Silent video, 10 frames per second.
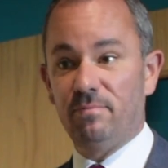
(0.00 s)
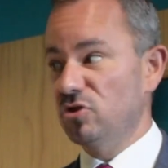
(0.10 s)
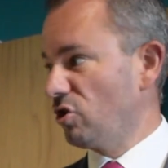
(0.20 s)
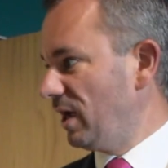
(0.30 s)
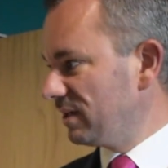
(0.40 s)

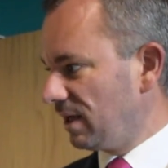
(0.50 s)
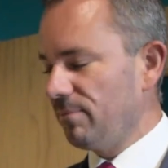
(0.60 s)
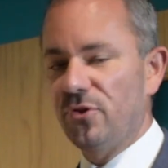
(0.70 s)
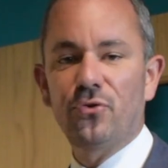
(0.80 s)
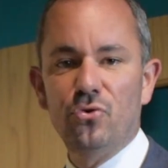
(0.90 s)
try and
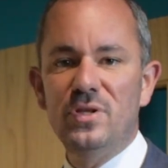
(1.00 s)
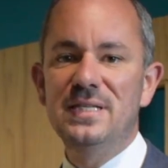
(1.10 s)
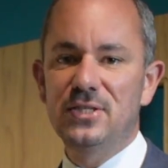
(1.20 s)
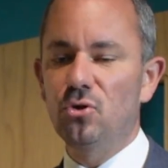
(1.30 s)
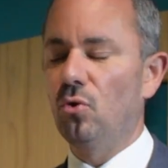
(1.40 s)
come through
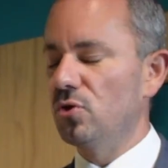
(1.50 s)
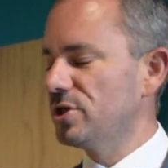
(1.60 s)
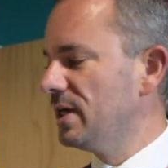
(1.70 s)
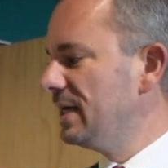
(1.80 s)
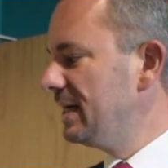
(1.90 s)
these
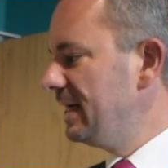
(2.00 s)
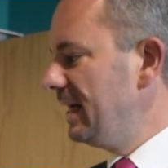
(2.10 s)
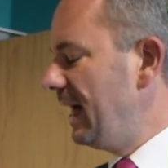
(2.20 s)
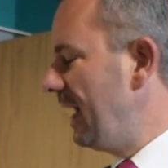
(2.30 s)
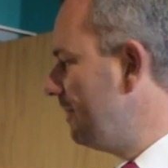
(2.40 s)
doors.
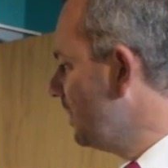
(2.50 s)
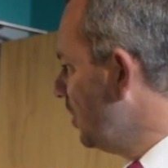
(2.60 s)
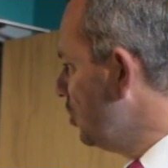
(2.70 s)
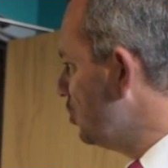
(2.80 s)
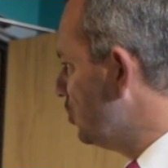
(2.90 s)

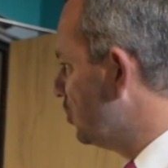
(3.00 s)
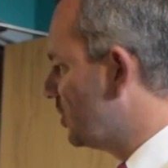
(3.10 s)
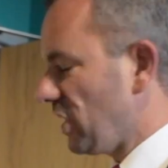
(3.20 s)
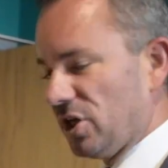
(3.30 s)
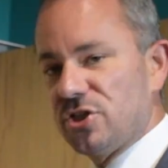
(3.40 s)
The
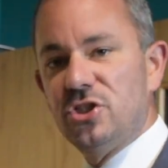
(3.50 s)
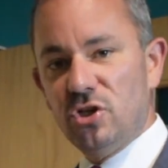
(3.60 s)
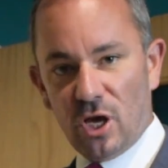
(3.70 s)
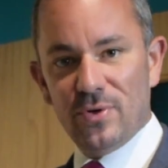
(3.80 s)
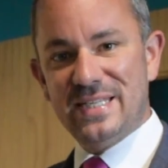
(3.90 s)
dance
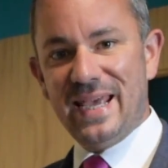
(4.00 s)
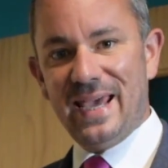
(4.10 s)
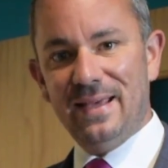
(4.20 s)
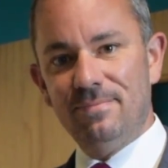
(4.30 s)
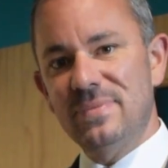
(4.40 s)
studio is
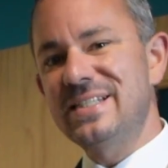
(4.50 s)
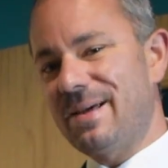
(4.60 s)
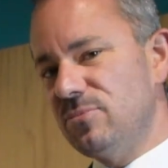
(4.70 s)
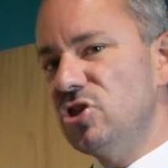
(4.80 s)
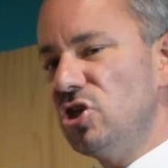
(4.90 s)
here.
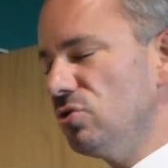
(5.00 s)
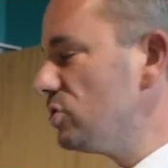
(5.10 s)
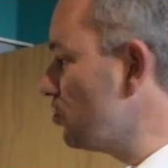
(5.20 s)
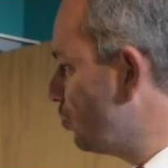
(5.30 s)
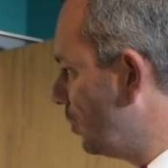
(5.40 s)
Some
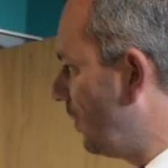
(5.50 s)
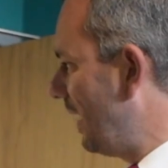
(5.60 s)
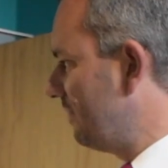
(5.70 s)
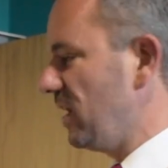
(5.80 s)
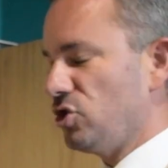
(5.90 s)
students will
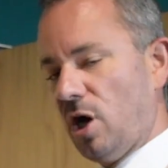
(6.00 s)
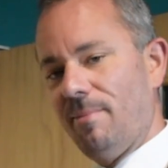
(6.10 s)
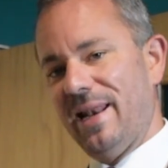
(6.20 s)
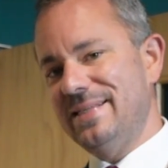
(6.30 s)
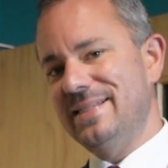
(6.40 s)
have their
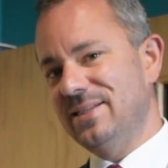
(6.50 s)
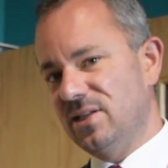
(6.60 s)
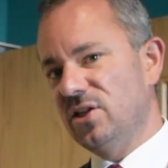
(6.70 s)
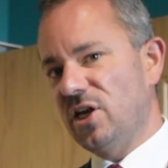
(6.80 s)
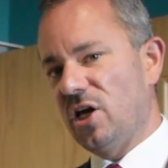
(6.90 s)
drama lessons
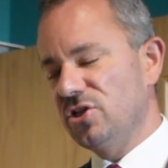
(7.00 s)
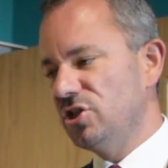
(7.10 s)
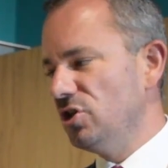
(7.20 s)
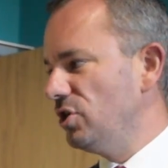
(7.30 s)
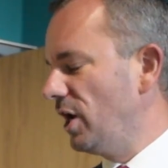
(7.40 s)
in the dance
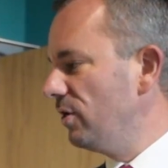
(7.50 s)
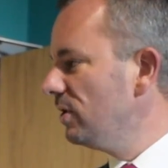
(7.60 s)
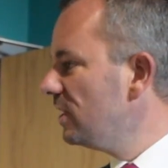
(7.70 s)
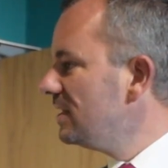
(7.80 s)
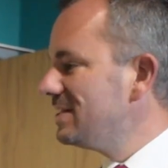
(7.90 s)
studio,
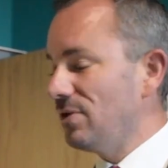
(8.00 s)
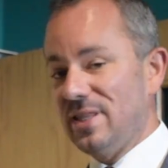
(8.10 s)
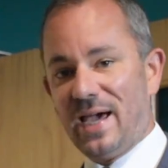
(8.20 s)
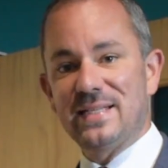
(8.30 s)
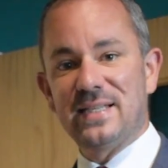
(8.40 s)
so in
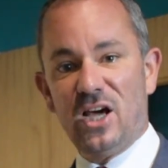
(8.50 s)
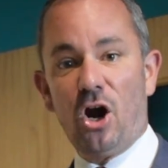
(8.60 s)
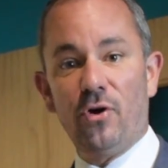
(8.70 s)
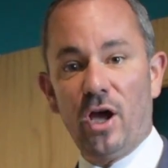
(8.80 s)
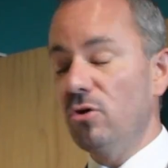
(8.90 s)
that
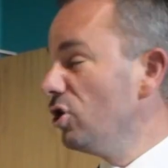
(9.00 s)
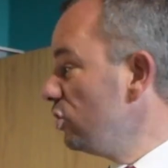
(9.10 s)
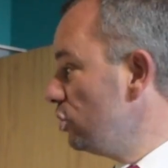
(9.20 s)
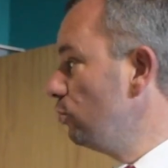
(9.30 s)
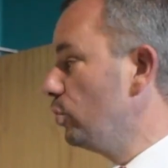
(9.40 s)
scenario
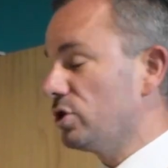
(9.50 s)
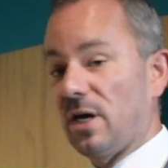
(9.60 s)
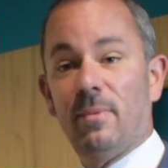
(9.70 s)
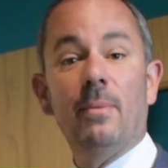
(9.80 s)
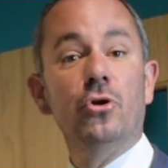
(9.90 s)
you would
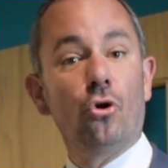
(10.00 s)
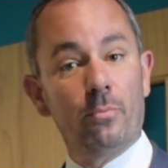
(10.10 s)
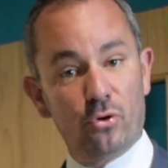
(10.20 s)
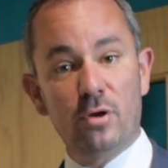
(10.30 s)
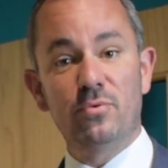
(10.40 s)
come up your
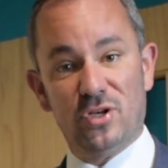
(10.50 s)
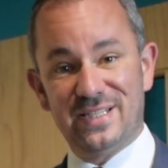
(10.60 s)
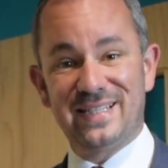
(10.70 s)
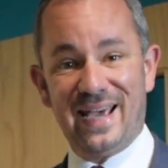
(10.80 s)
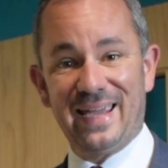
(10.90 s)
appropriate
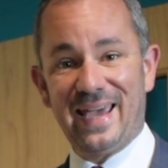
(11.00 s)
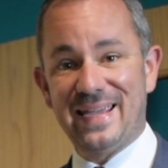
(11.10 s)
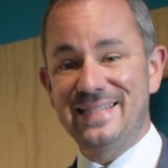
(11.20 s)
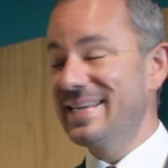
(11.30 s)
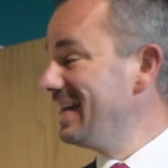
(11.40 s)

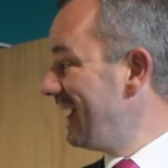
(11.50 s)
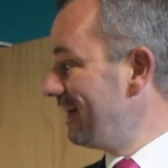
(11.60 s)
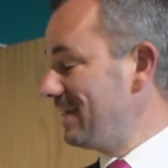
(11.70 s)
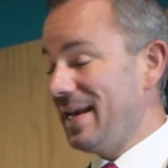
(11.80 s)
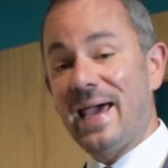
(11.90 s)
staircase
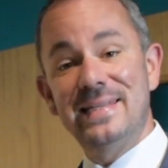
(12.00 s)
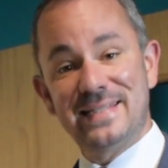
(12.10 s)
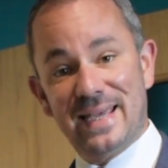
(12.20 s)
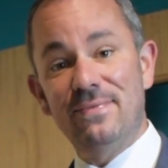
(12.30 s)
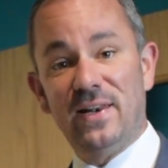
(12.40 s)
and then head
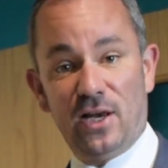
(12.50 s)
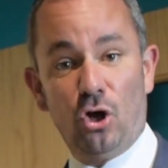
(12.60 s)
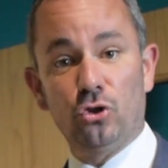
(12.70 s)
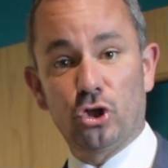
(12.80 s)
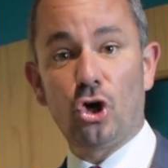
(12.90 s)
safely
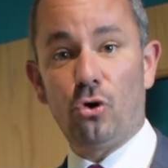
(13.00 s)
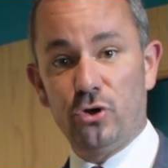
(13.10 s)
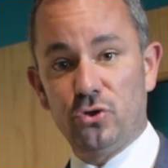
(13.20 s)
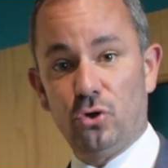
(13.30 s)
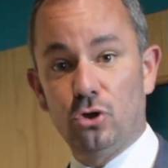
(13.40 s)
along the
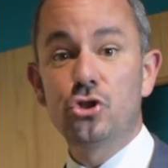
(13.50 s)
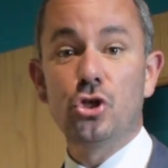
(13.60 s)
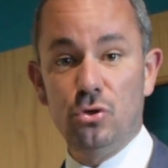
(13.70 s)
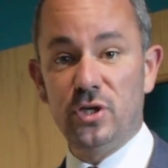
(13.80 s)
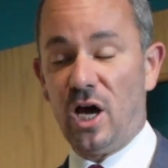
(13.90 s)
corridor
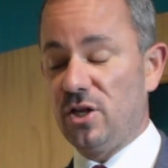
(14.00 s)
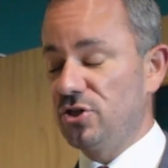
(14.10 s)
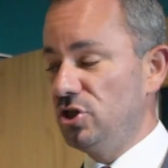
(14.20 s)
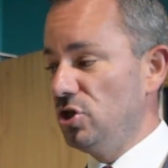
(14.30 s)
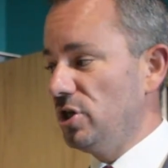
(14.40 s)
to the dance
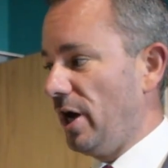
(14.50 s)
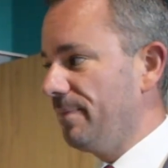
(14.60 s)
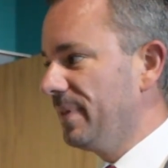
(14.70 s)
studio.